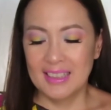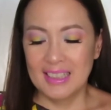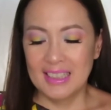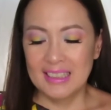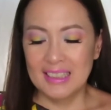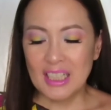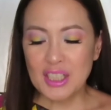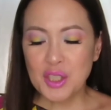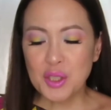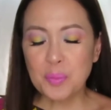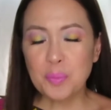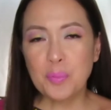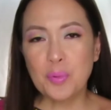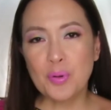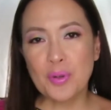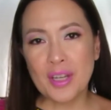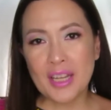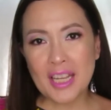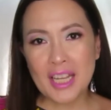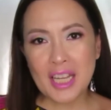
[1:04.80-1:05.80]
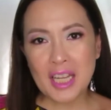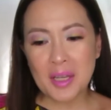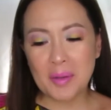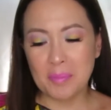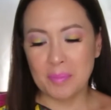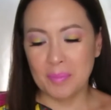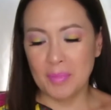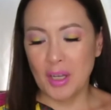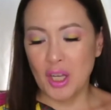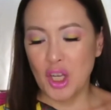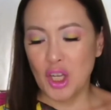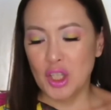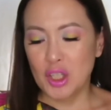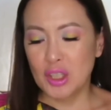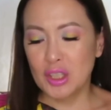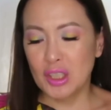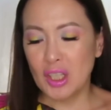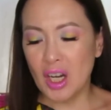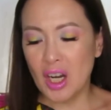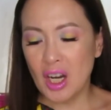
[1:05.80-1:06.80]
The Supreme
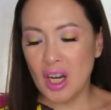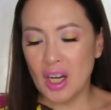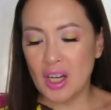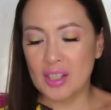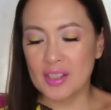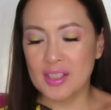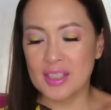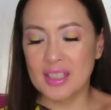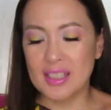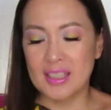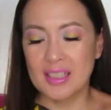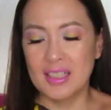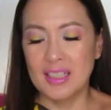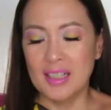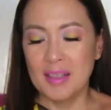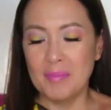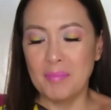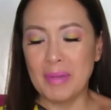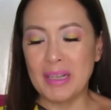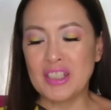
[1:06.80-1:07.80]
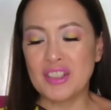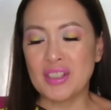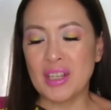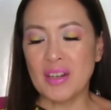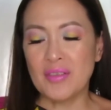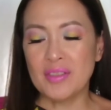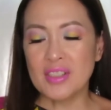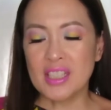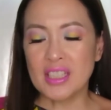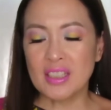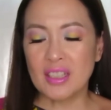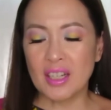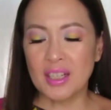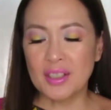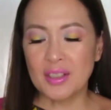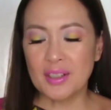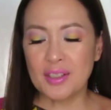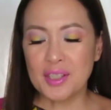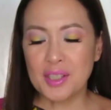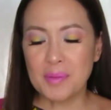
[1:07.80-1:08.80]
Gloss by Jeffree Star
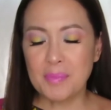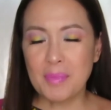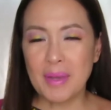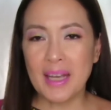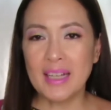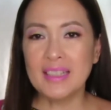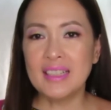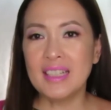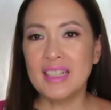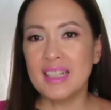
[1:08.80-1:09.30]
Cosmetics.